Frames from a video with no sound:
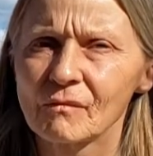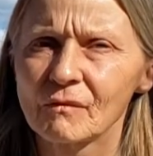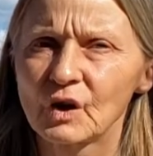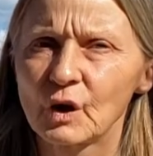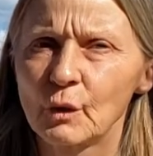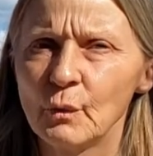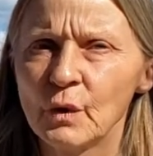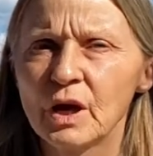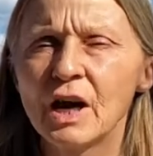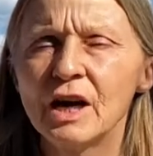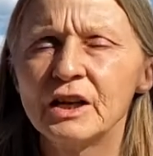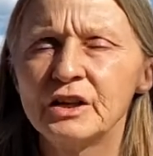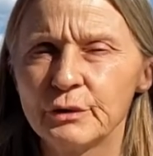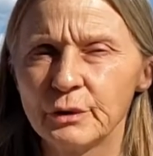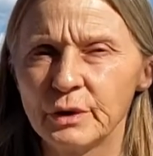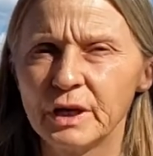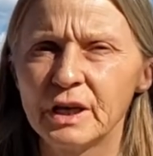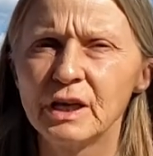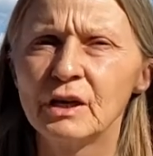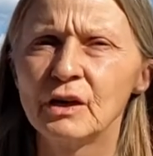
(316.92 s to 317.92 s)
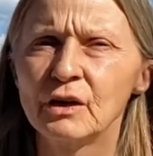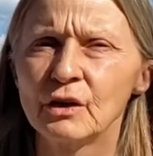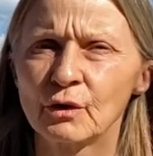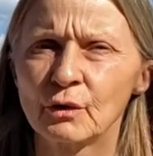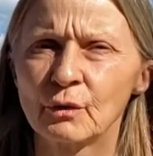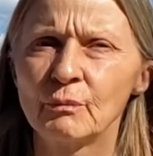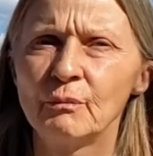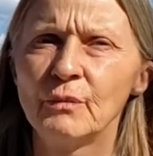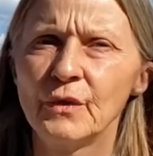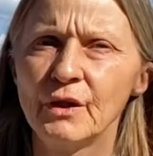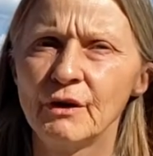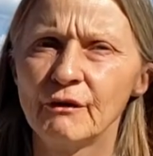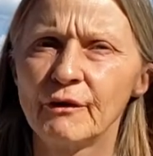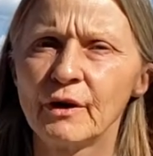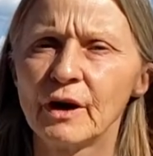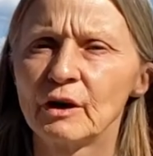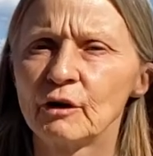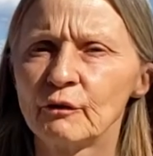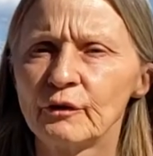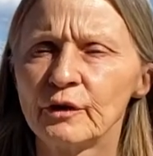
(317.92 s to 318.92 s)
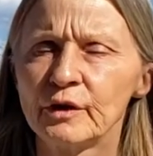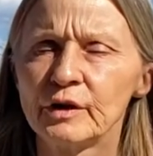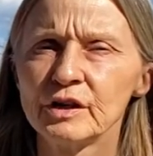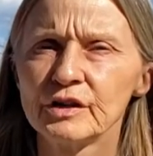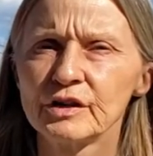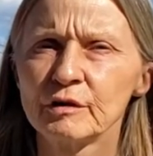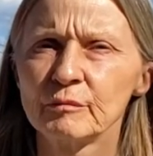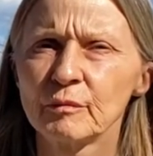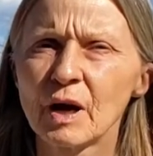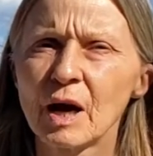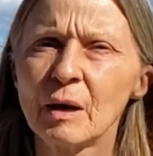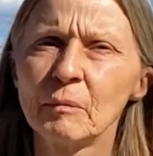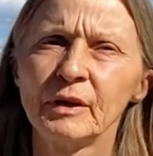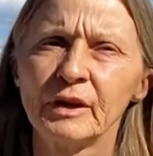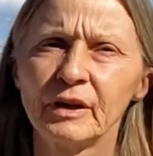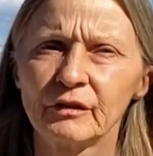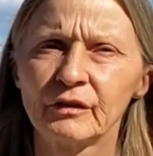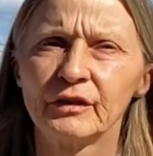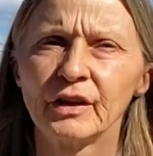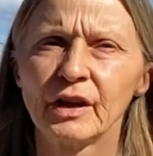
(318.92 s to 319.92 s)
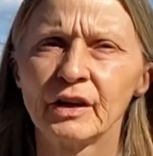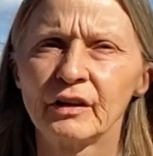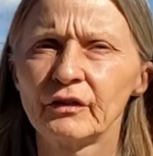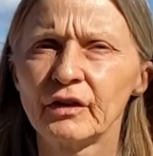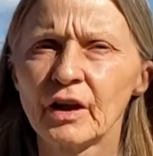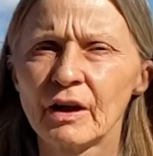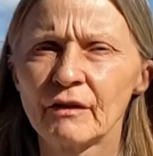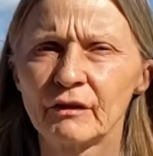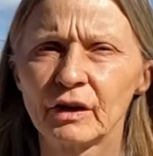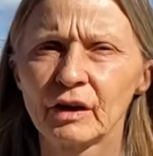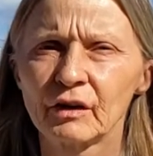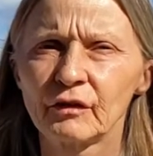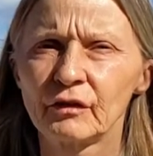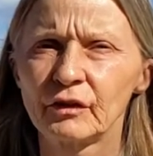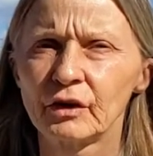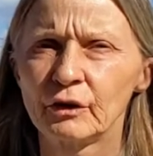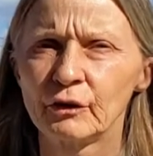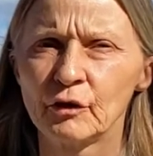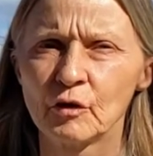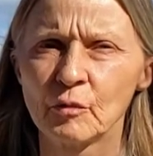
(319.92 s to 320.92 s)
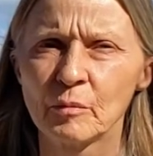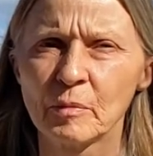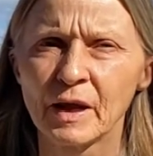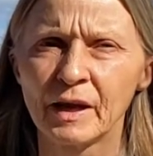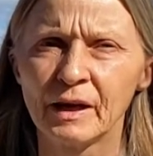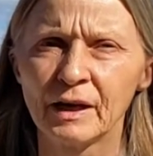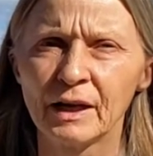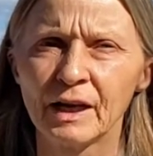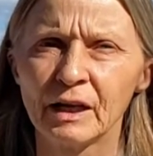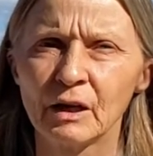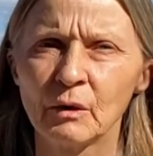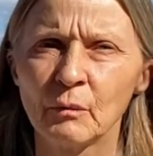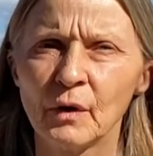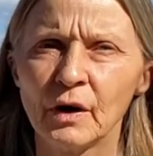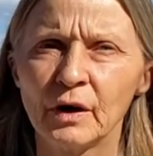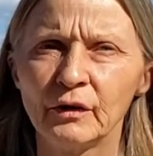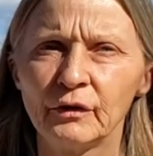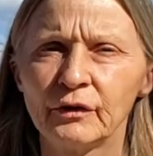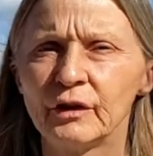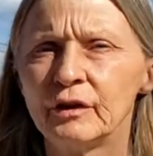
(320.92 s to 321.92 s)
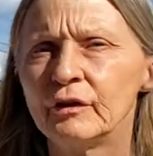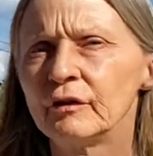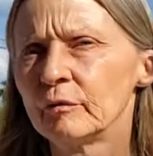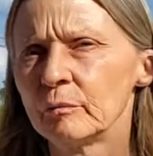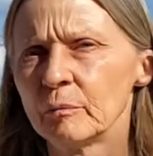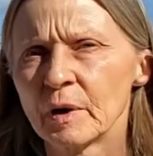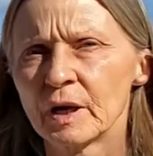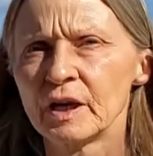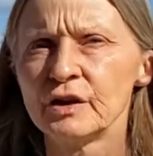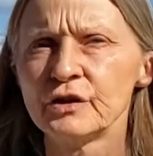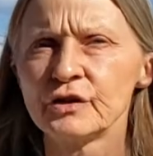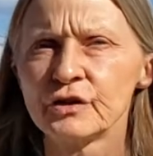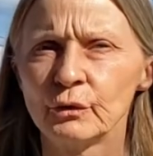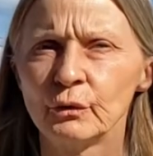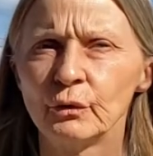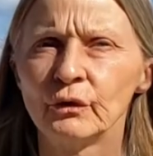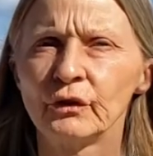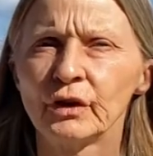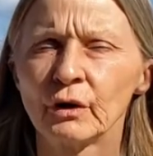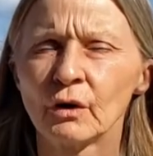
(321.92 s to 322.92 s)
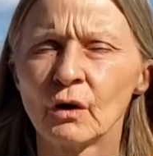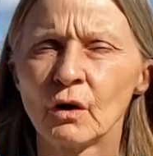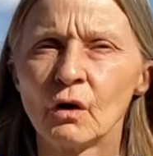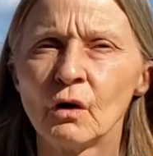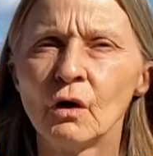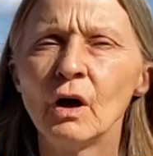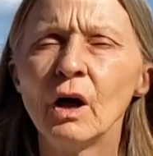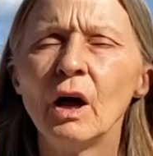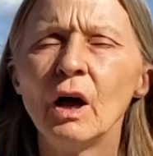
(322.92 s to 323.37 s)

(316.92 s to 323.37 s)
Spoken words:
we got to adhere the final finish, and probably it's nice to have an exterior paint anyway since muddy shoes and all.